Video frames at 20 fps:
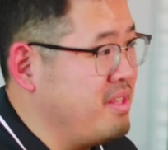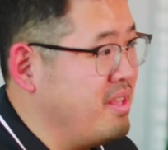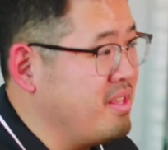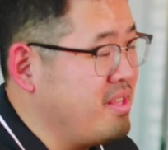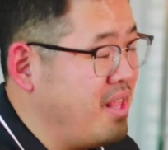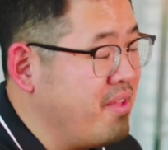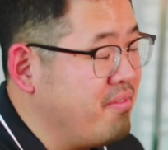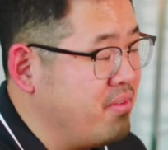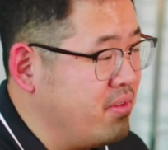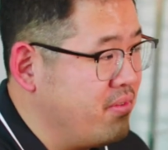a
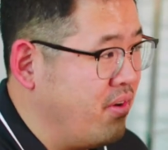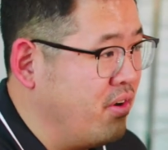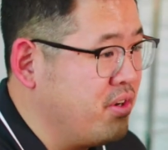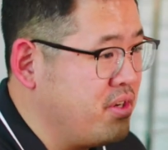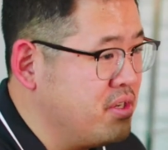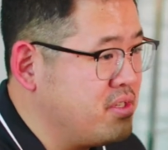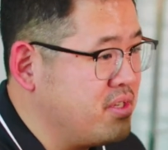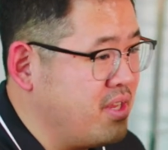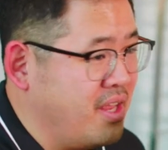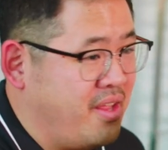level of
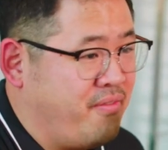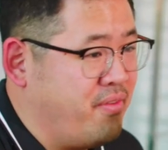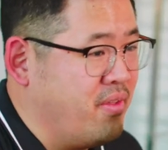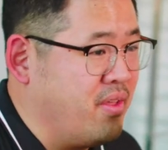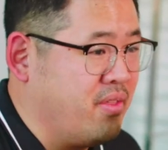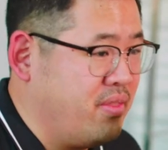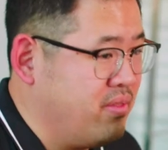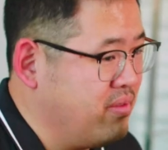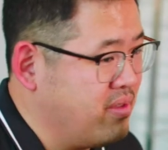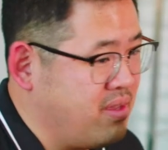urgency. And I feel
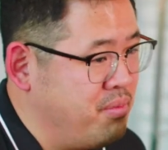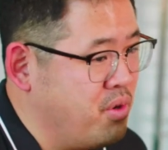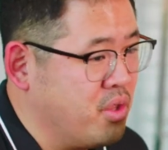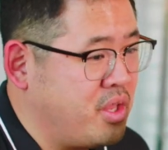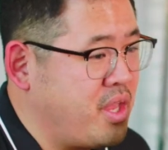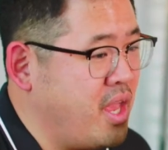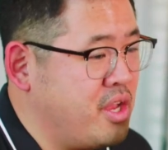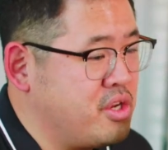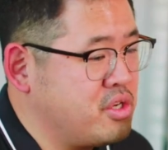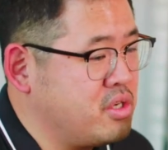like
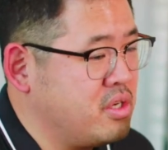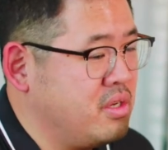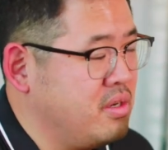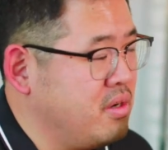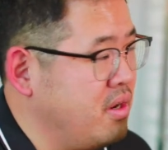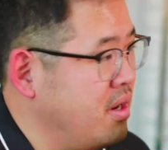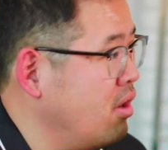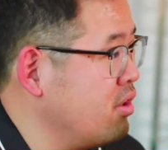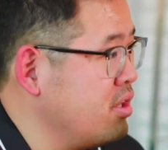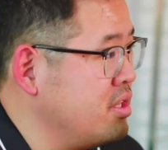
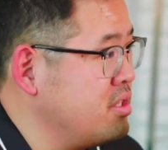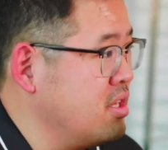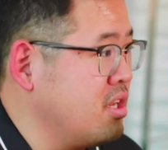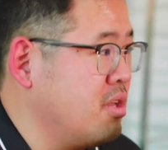urgency